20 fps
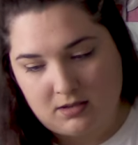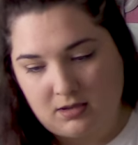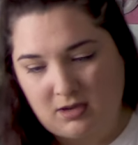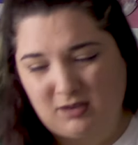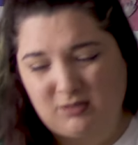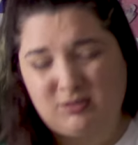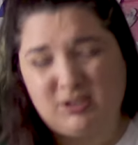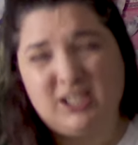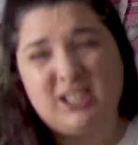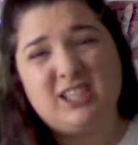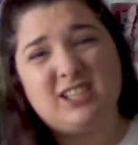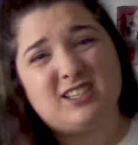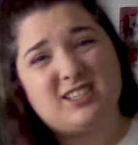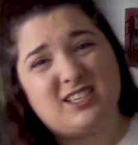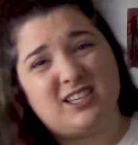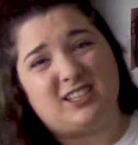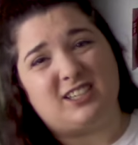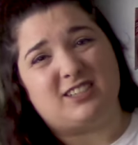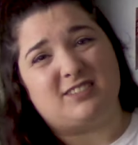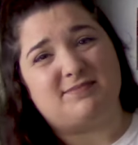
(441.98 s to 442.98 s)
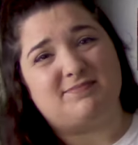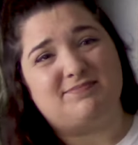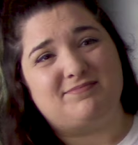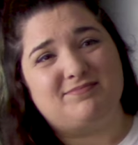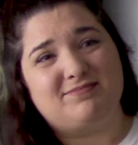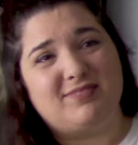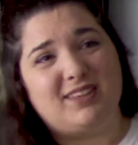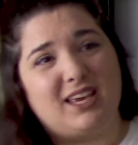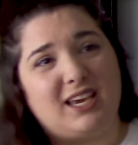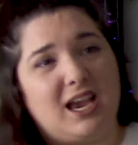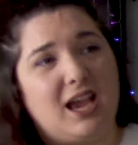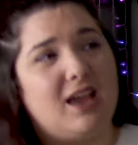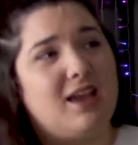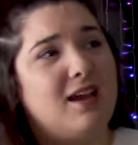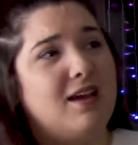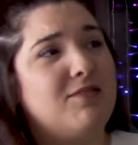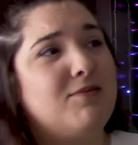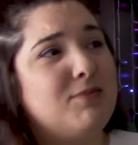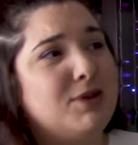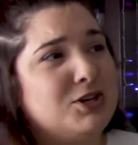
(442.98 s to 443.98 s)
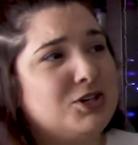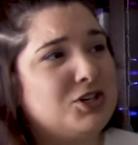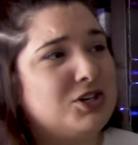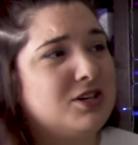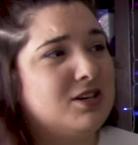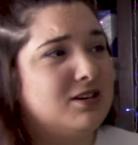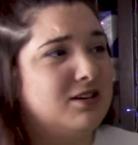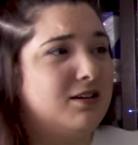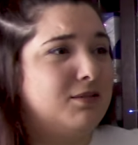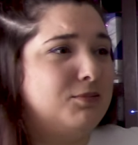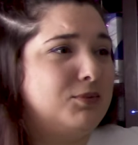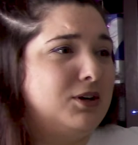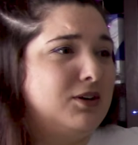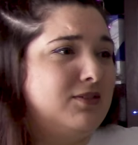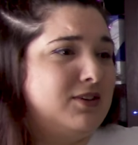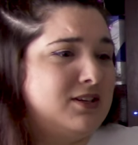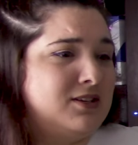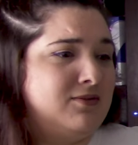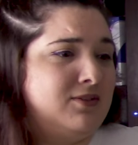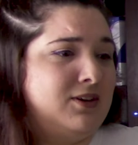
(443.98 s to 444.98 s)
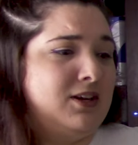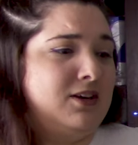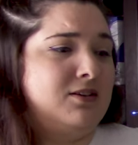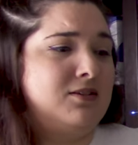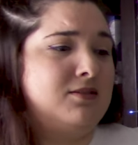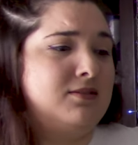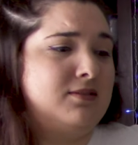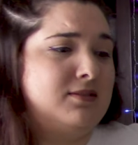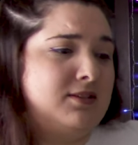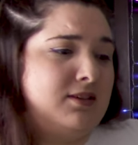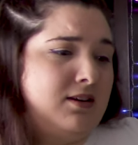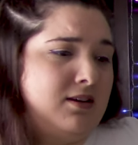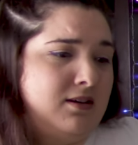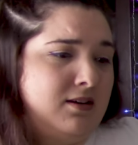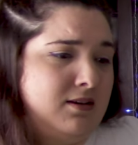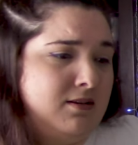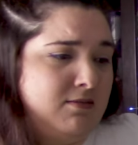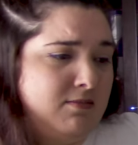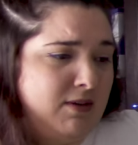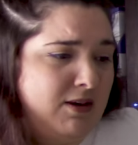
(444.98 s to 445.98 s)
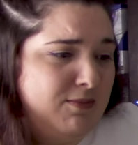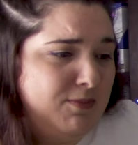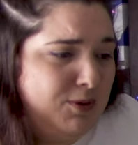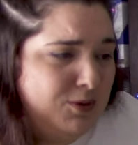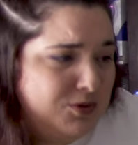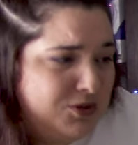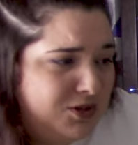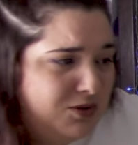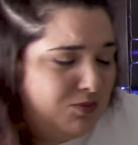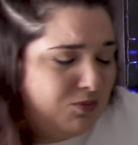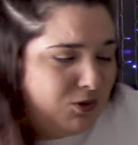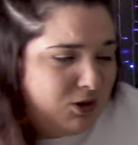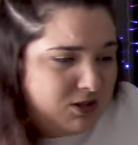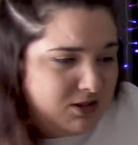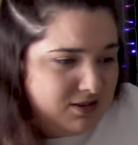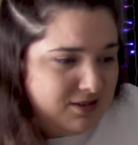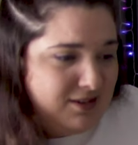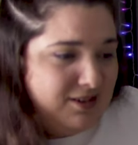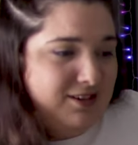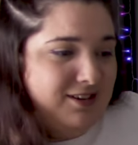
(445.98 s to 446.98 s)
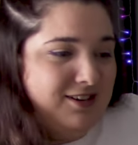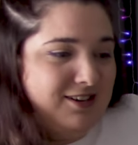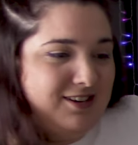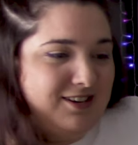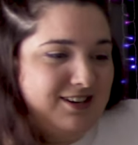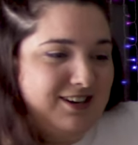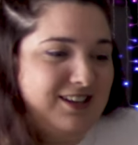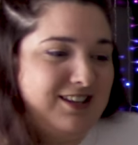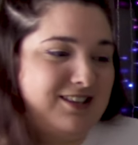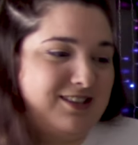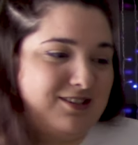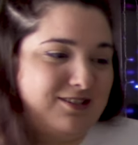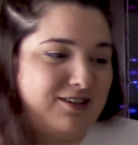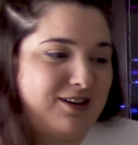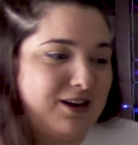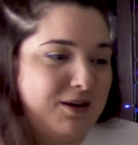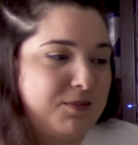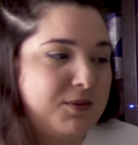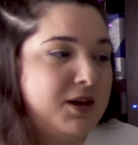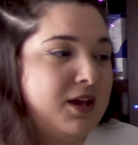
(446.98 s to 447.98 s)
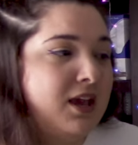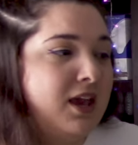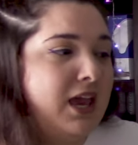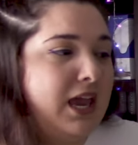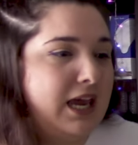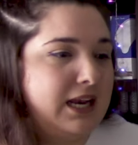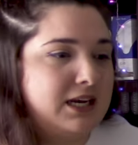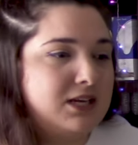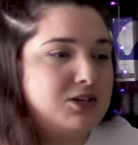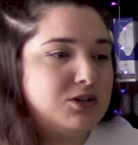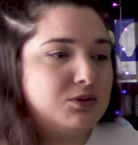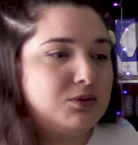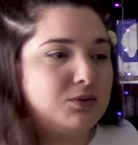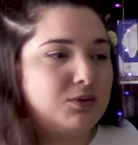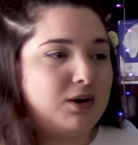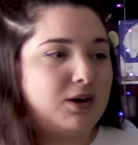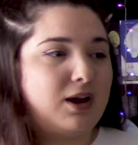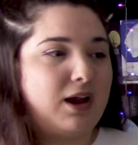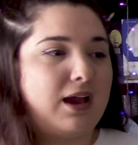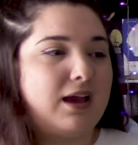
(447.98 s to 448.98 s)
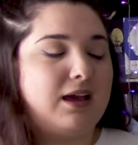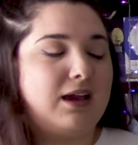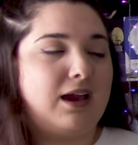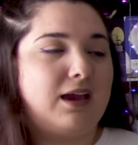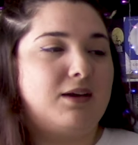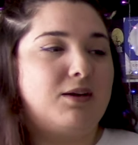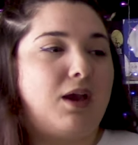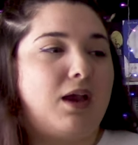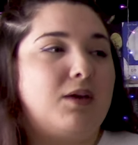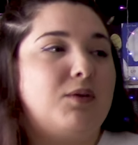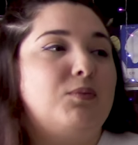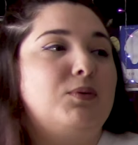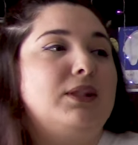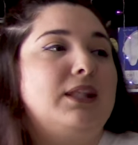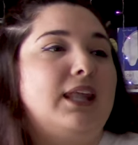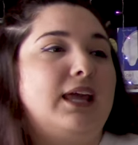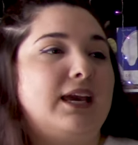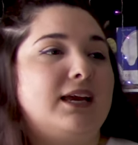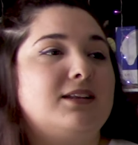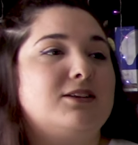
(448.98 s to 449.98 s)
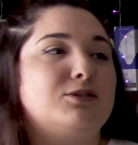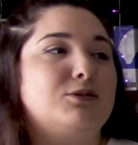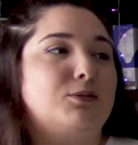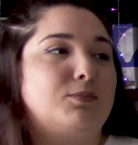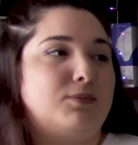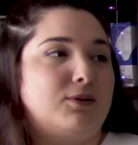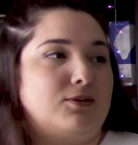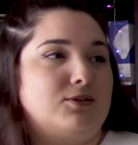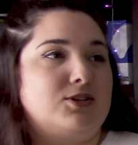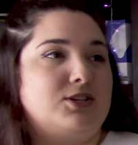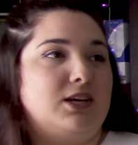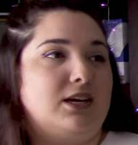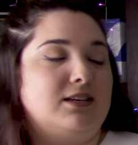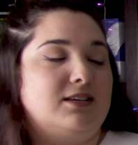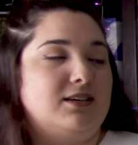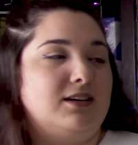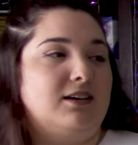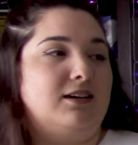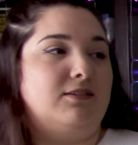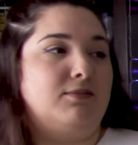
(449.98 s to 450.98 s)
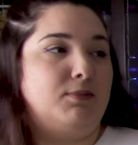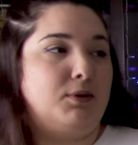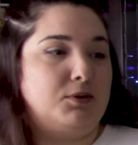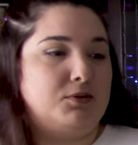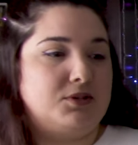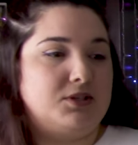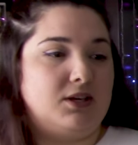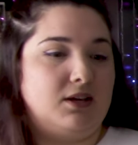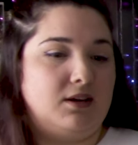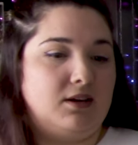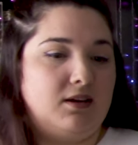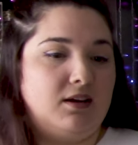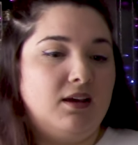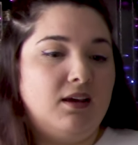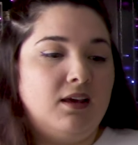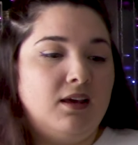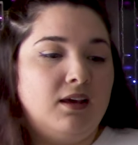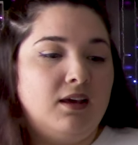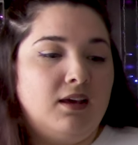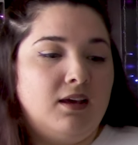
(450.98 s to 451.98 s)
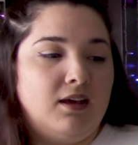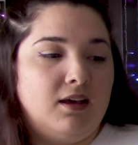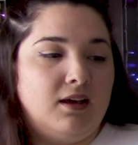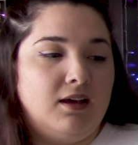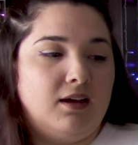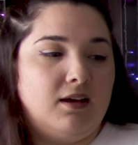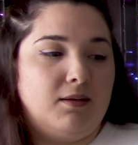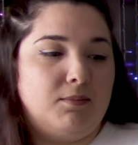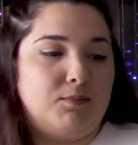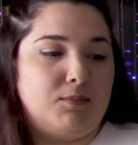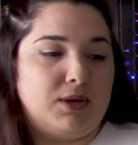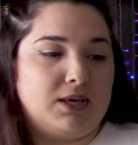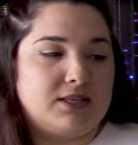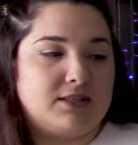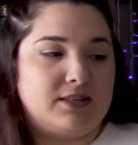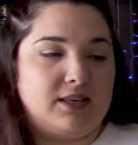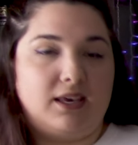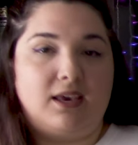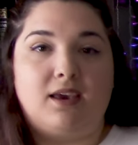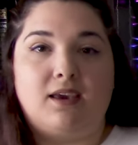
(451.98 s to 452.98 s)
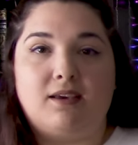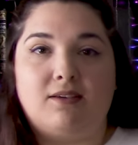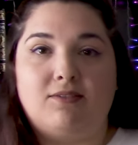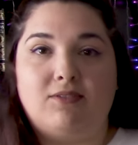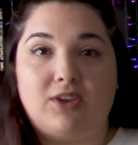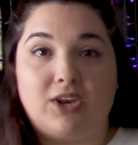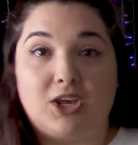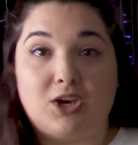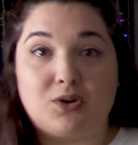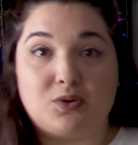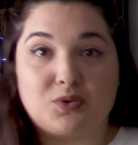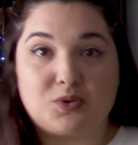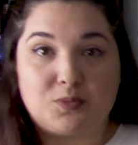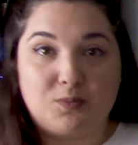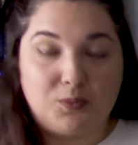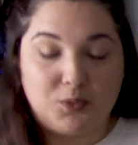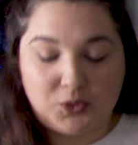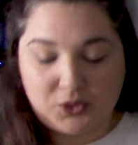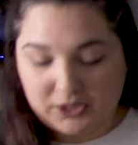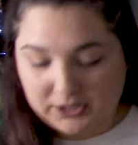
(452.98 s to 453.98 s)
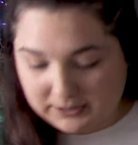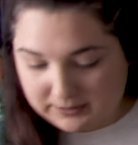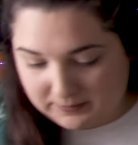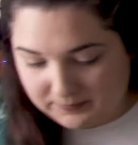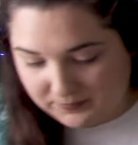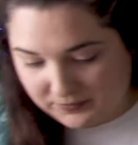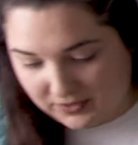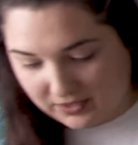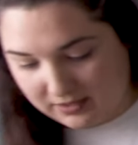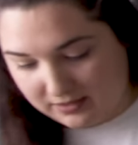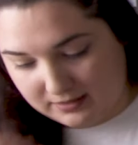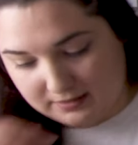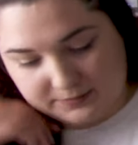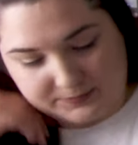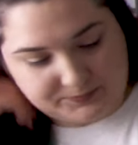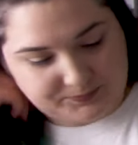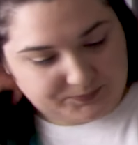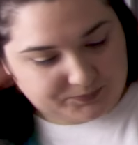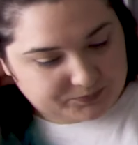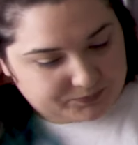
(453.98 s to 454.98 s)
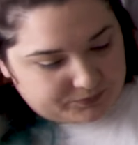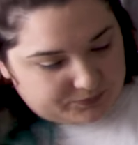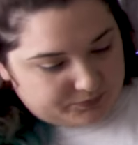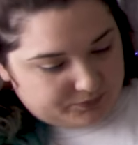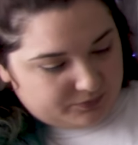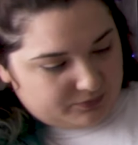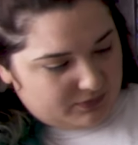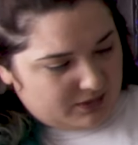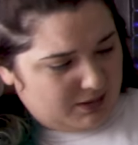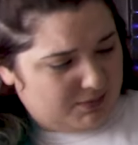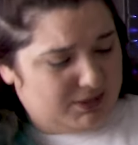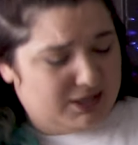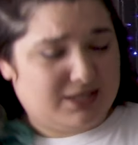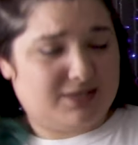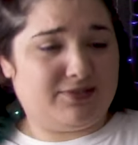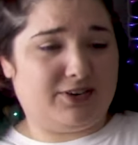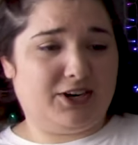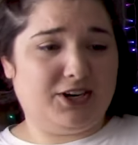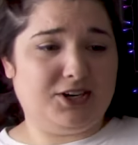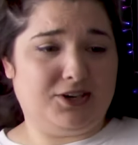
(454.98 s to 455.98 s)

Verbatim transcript: a really good singer. Like I, have mentioned it on previous videos. Um, I posted once on Instagram, and I do. I, I, would like to approach the idea of posting me singing videos more, um, but it's very